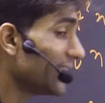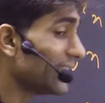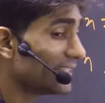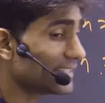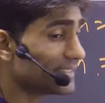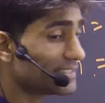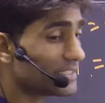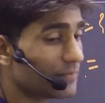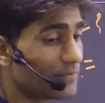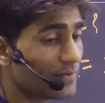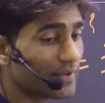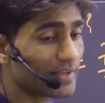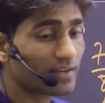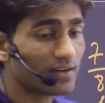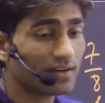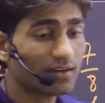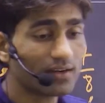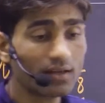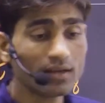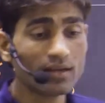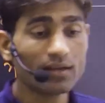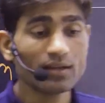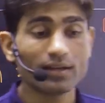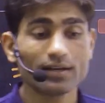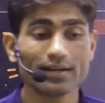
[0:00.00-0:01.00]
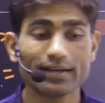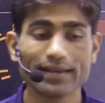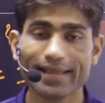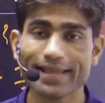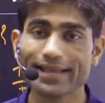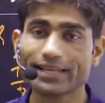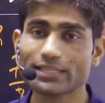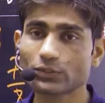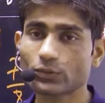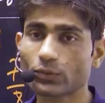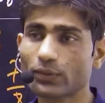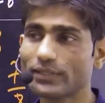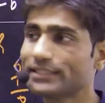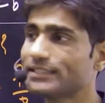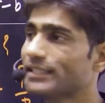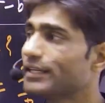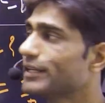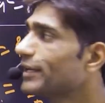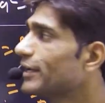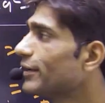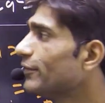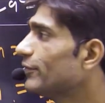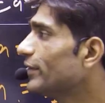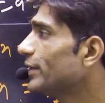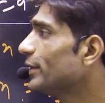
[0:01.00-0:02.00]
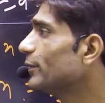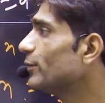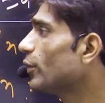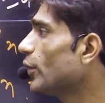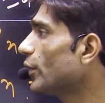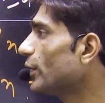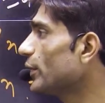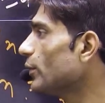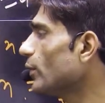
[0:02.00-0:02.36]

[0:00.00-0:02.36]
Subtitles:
difficult. Next question, keep it for your